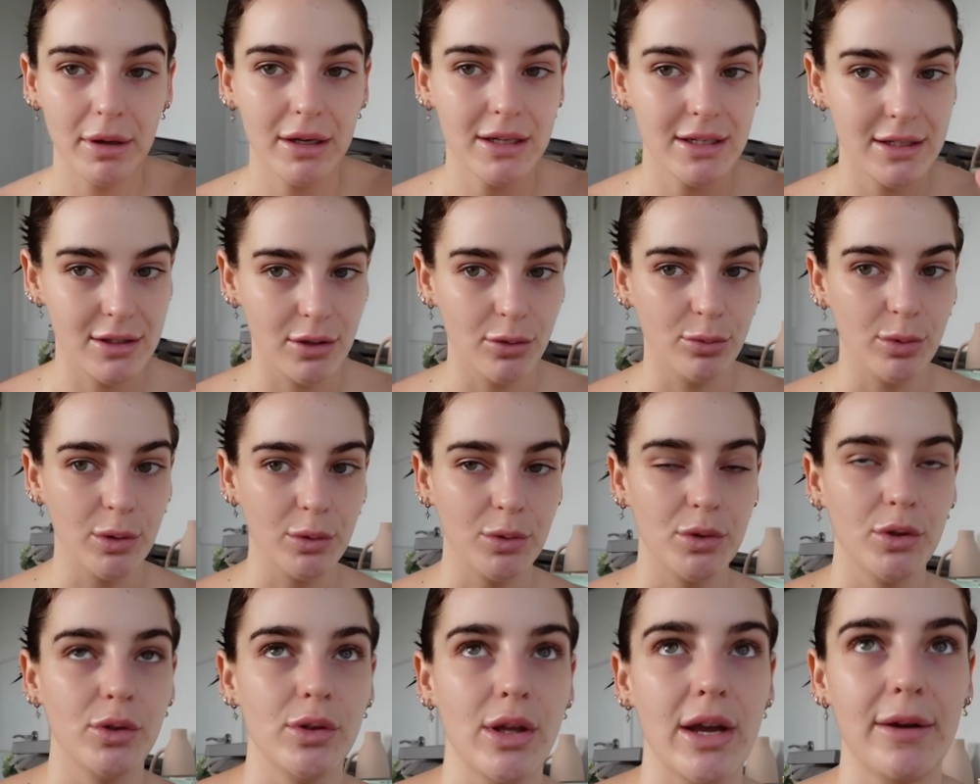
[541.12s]
I still will
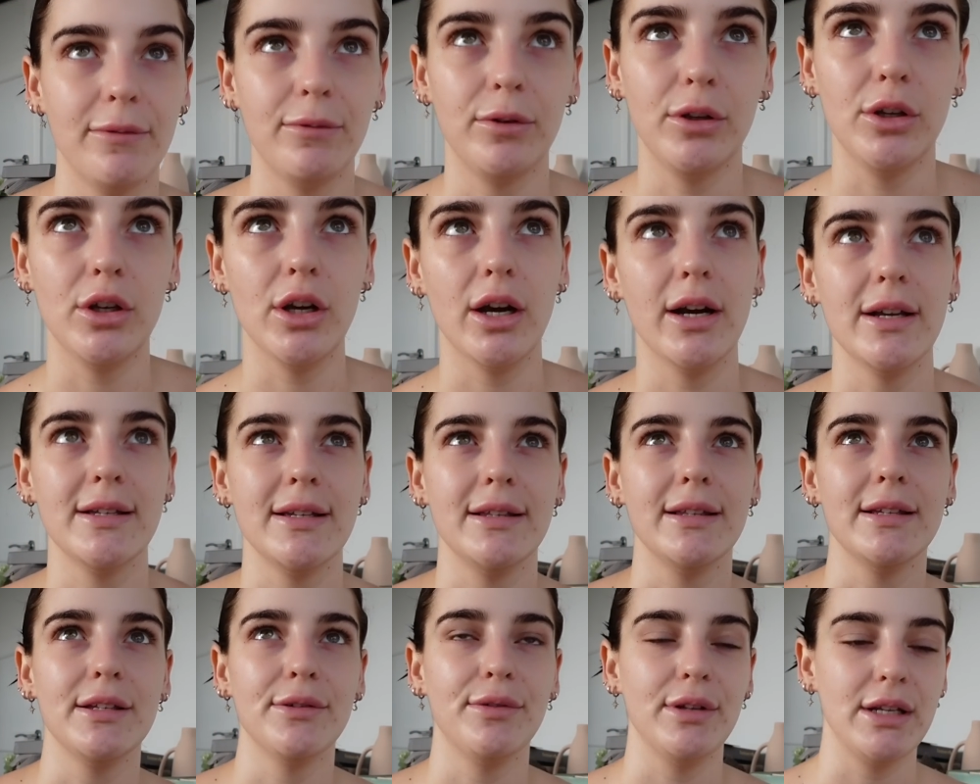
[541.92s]
do that for you guys
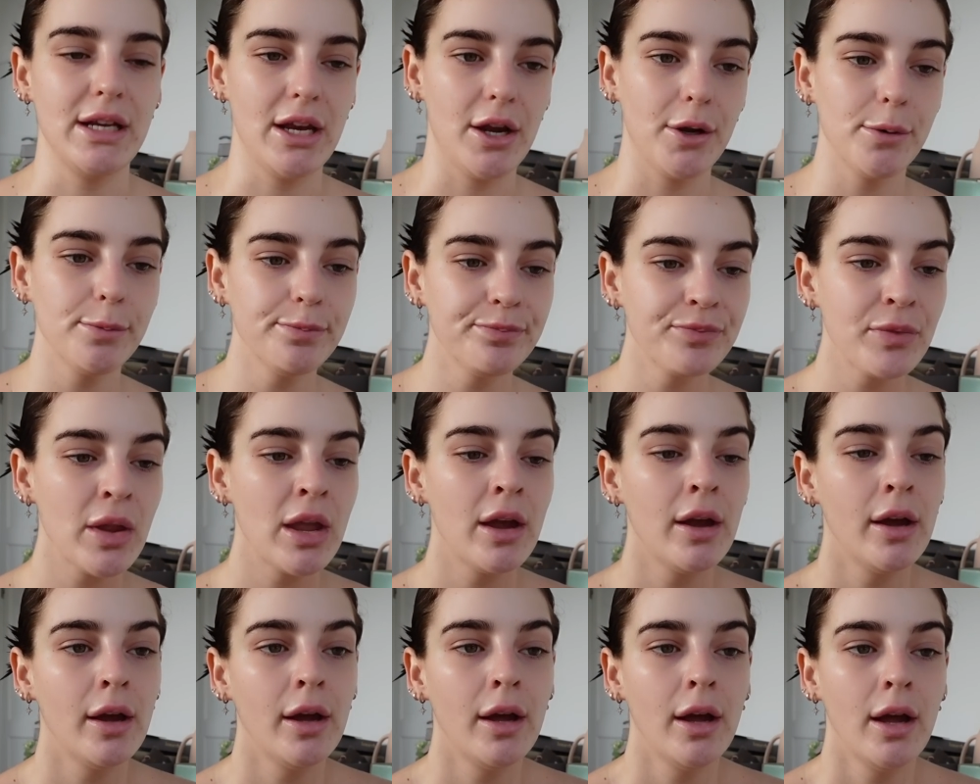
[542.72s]
in this video.
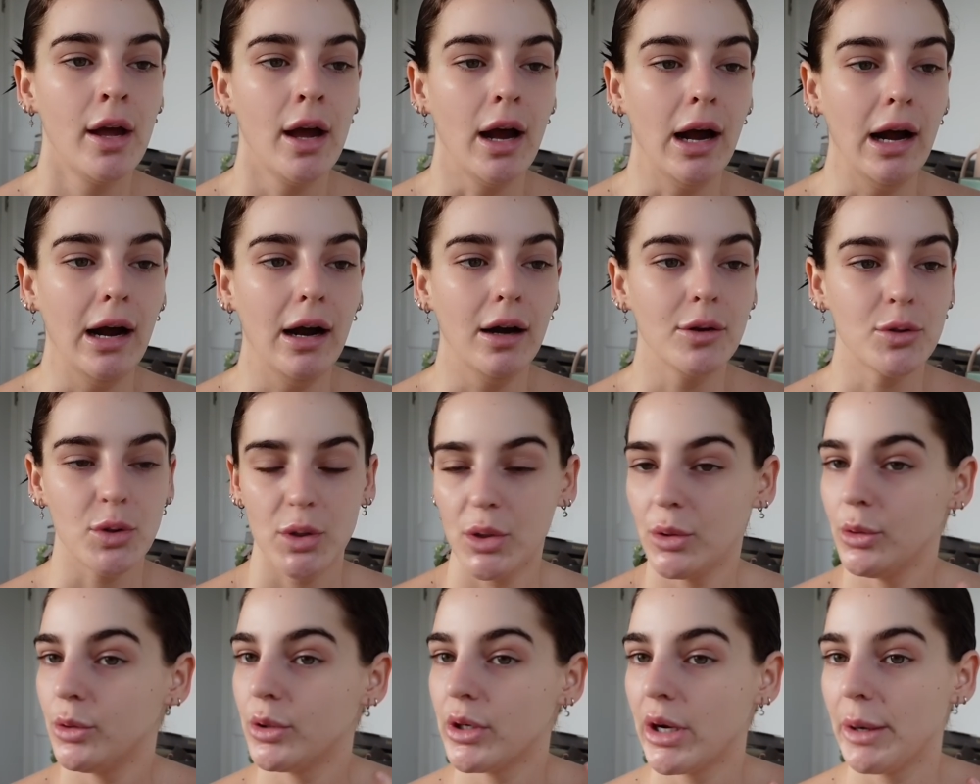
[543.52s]
I was
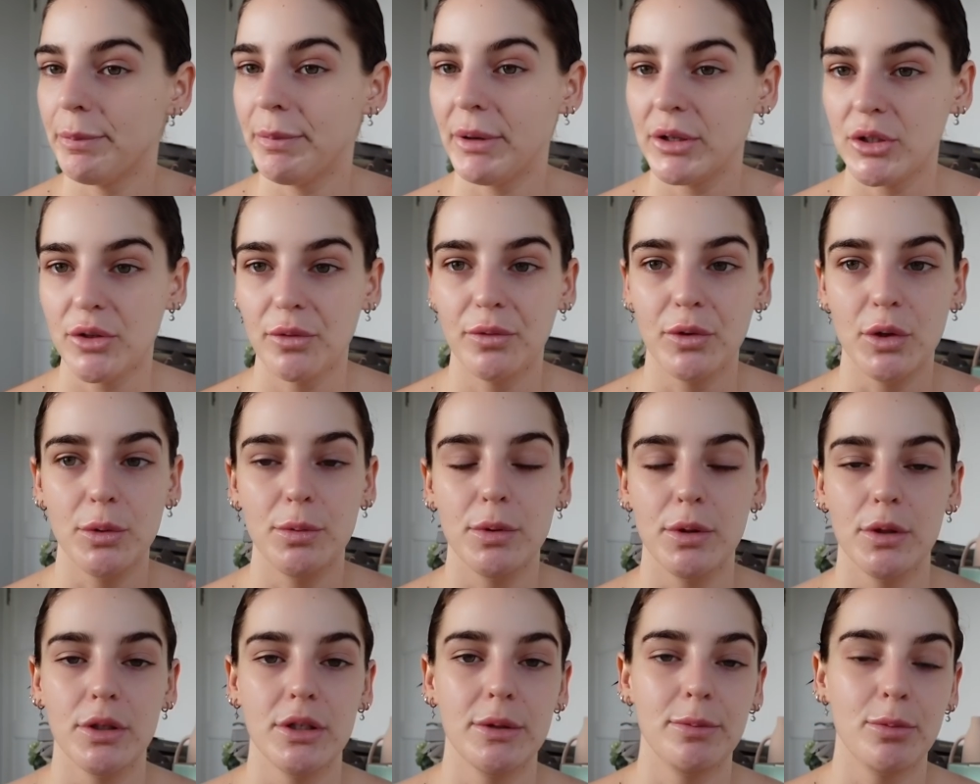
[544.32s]
going to order a bunch of new
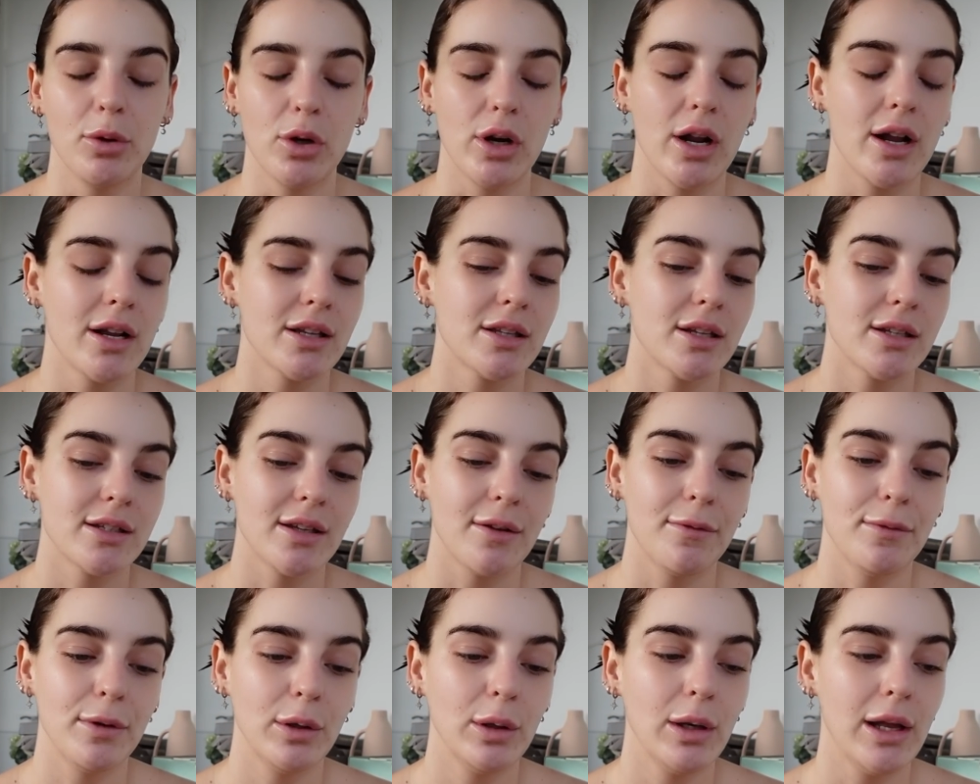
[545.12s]
beauty products because I
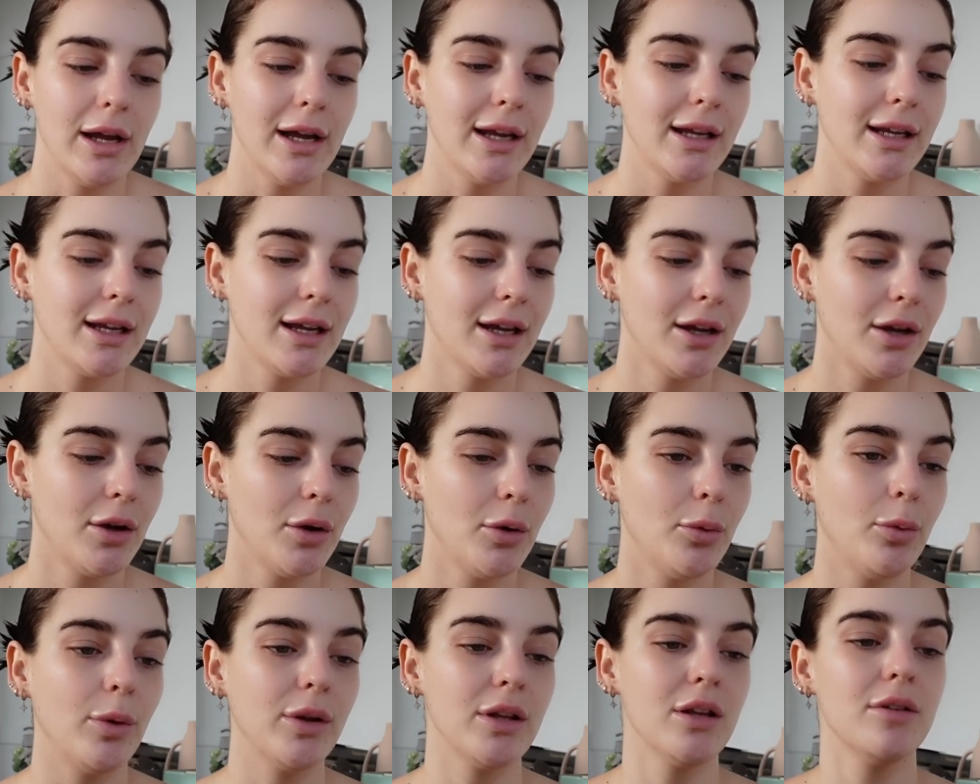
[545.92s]
feel like
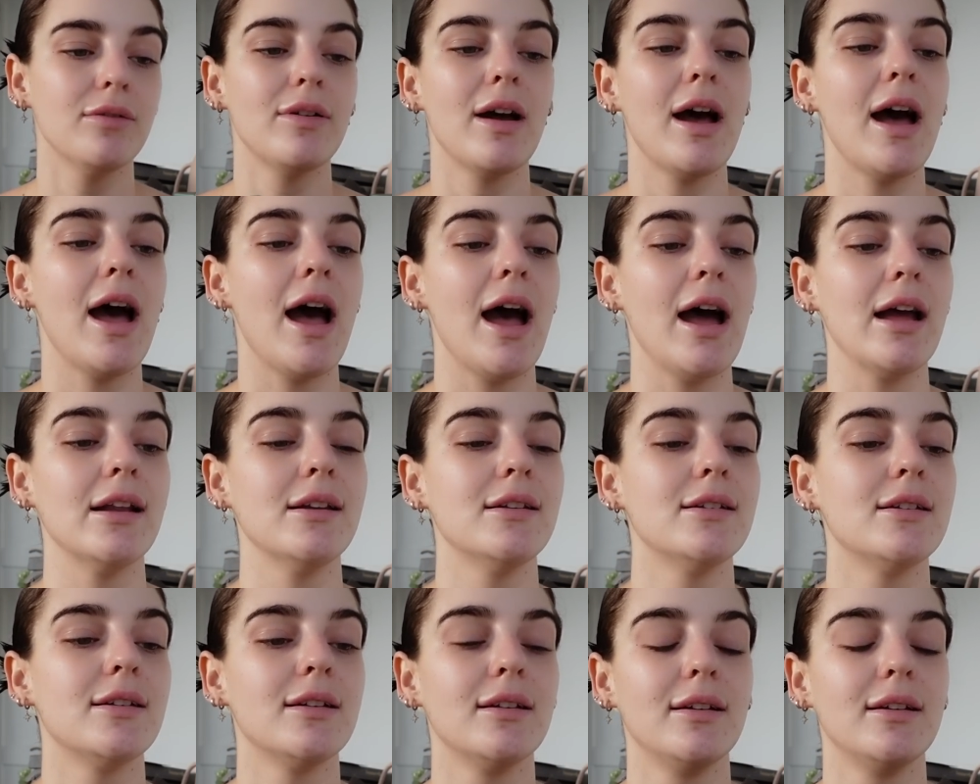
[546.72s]
when you've had